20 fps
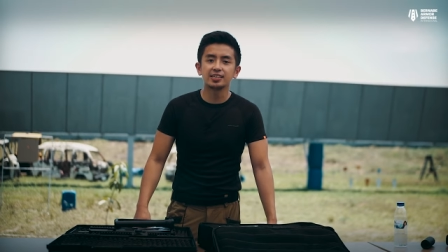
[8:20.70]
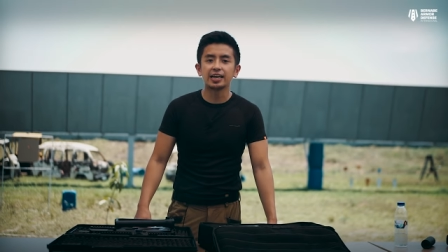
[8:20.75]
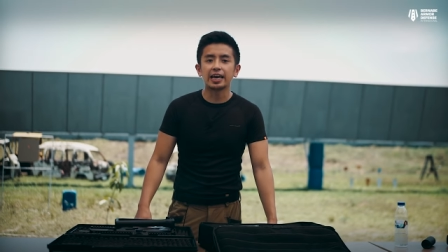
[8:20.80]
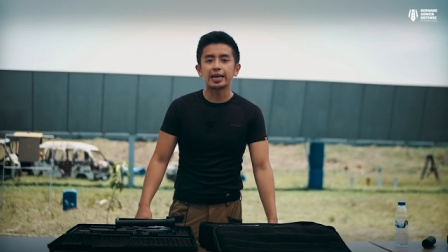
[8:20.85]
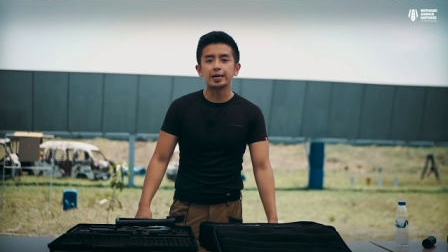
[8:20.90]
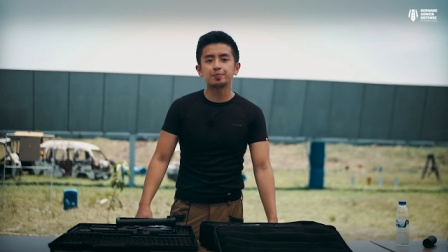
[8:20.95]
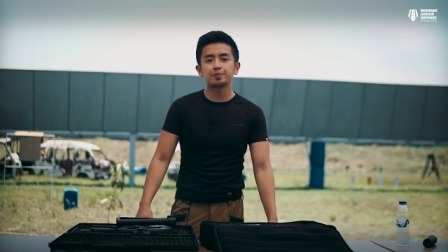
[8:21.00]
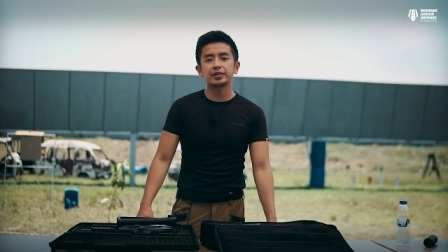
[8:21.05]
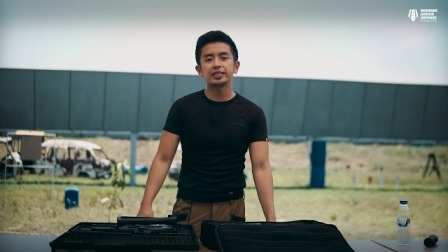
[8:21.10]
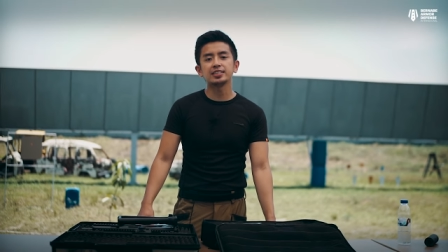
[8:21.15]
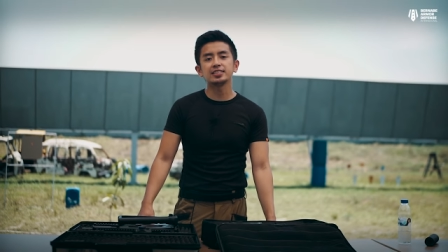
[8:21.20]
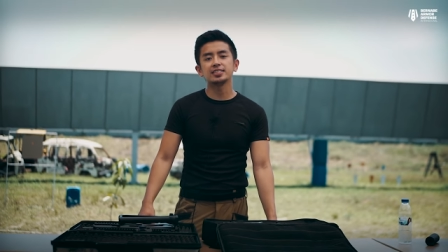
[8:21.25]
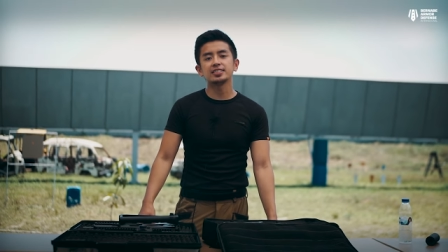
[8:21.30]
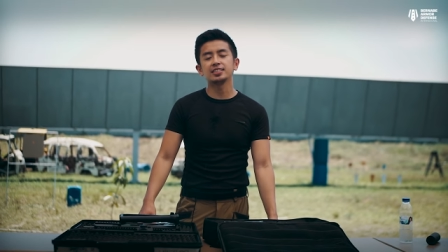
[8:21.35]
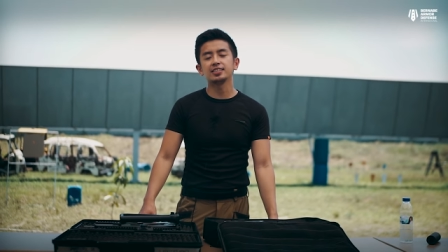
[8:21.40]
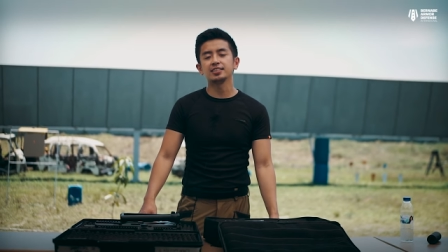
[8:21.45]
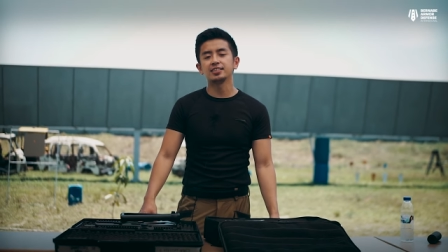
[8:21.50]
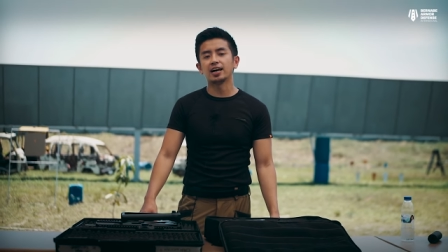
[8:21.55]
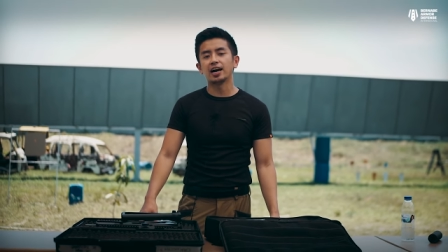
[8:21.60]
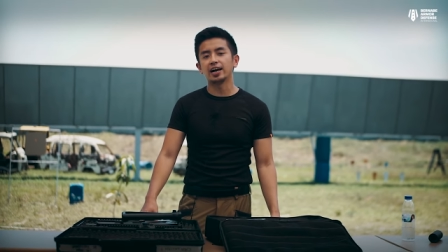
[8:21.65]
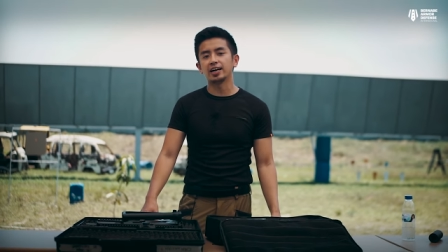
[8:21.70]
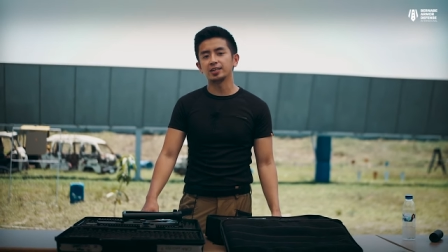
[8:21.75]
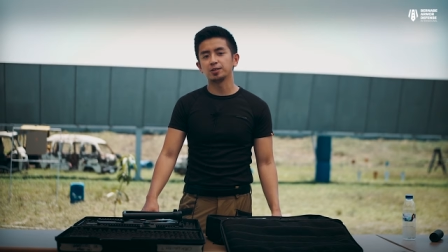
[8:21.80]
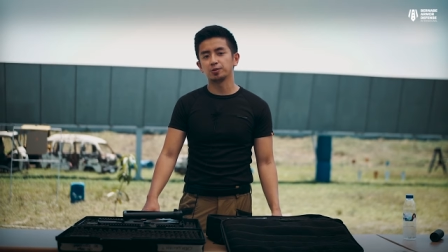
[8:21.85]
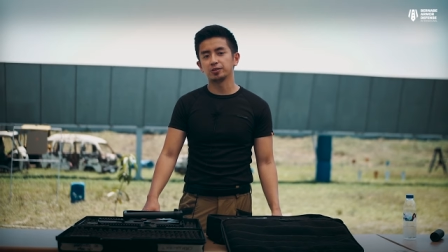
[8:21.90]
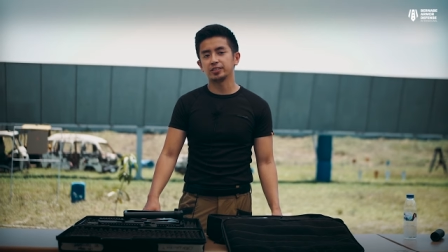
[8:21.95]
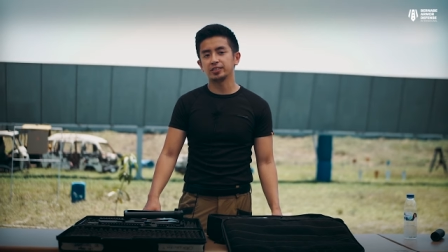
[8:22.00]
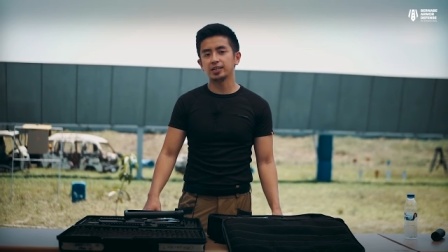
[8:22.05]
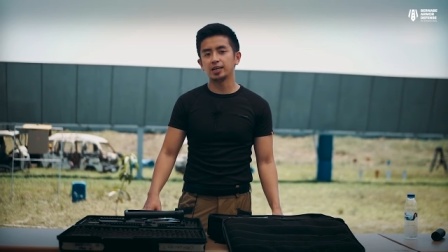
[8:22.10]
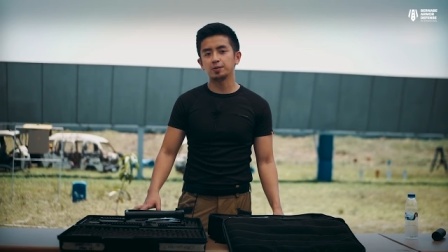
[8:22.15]
the A P C nine
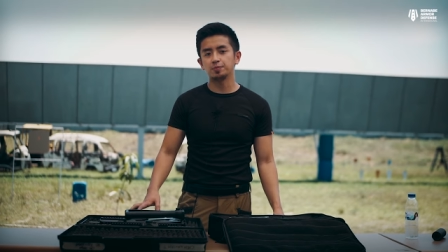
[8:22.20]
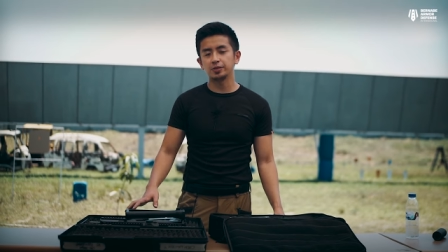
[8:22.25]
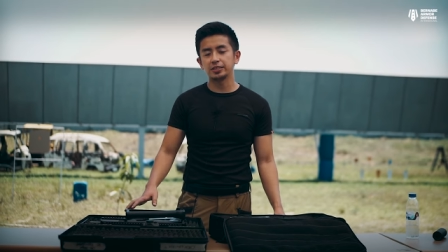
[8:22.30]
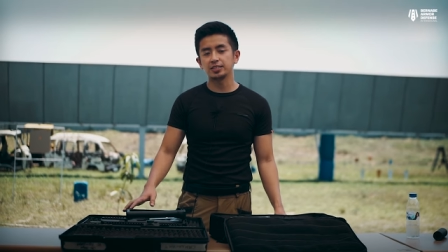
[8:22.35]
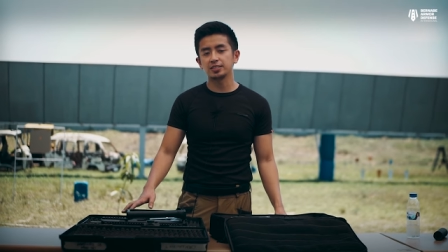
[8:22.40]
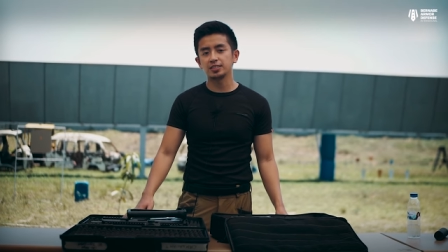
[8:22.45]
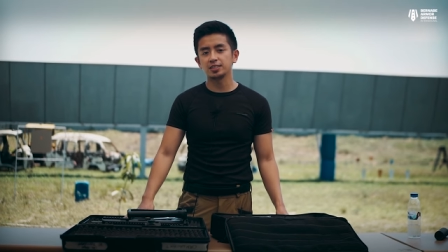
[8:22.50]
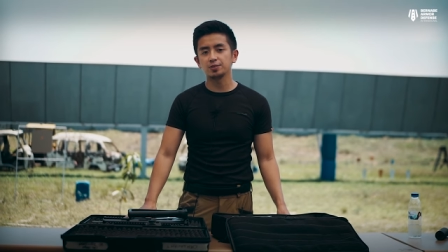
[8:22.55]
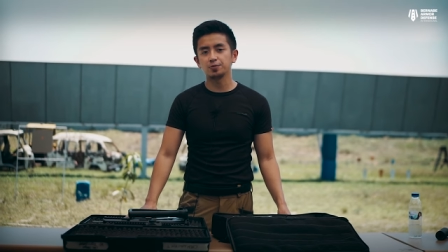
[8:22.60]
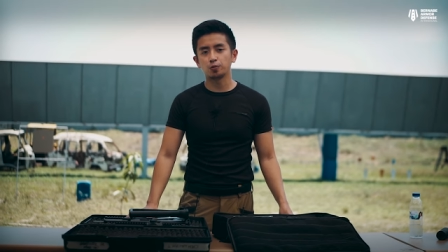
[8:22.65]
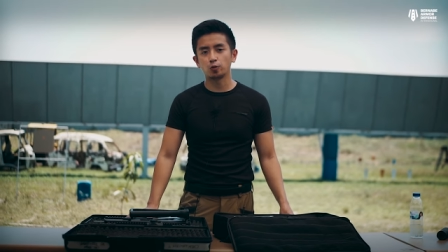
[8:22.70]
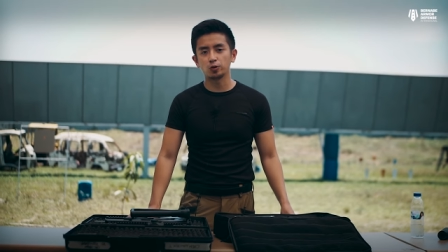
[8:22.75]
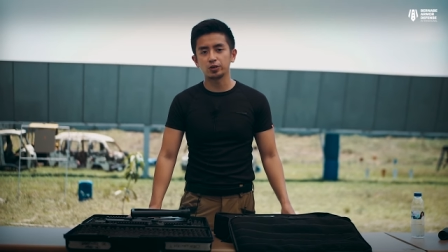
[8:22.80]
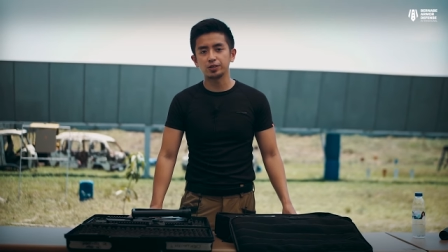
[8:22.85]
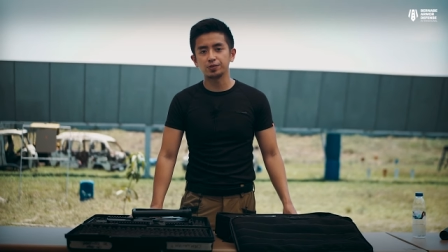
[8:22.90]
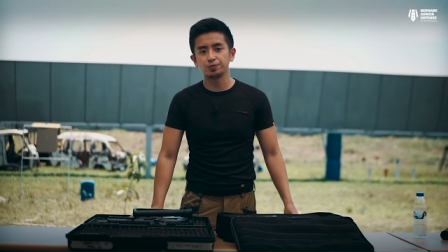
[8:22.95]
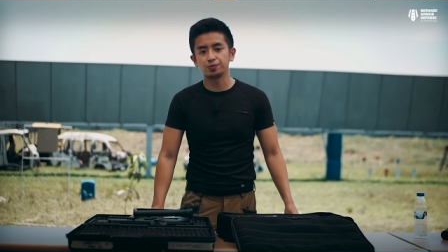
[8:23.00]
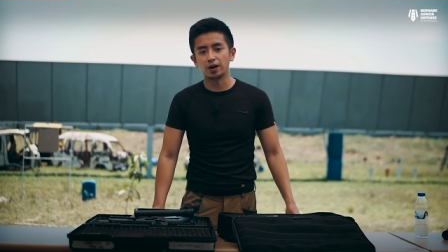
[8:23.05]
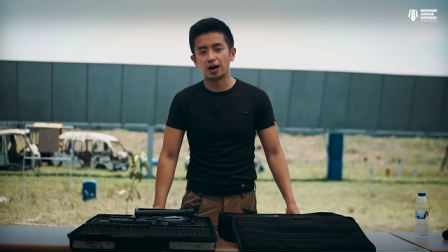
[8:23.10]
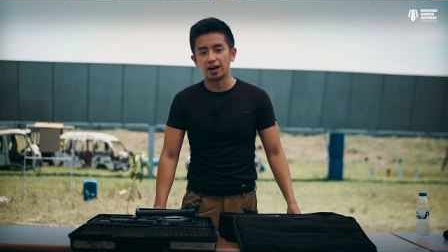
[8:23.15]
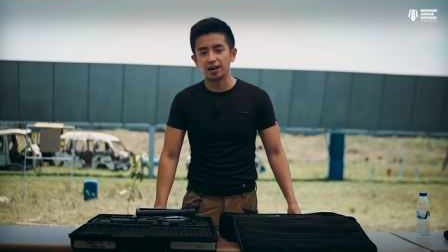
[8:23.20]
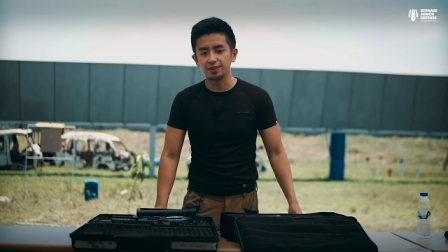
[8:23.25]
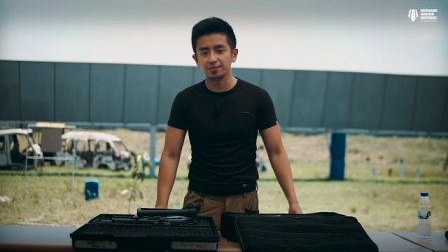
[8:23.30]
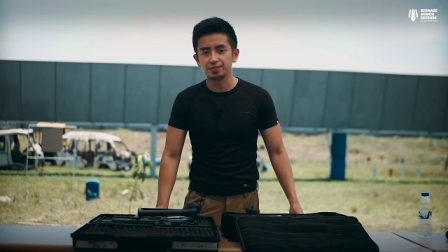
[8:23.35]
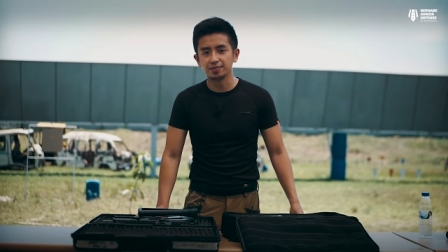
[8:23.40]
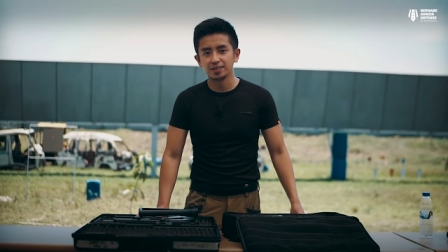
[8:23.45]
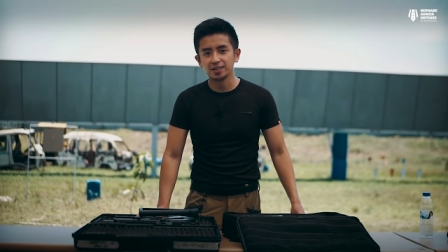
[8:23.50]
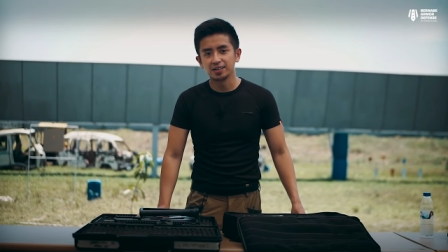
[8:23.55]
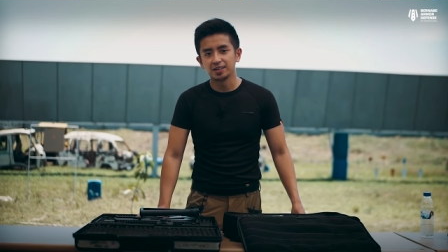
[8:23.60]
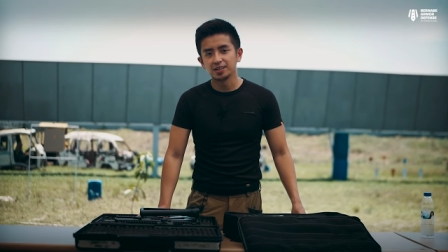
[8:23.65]
or the A P C forty-five,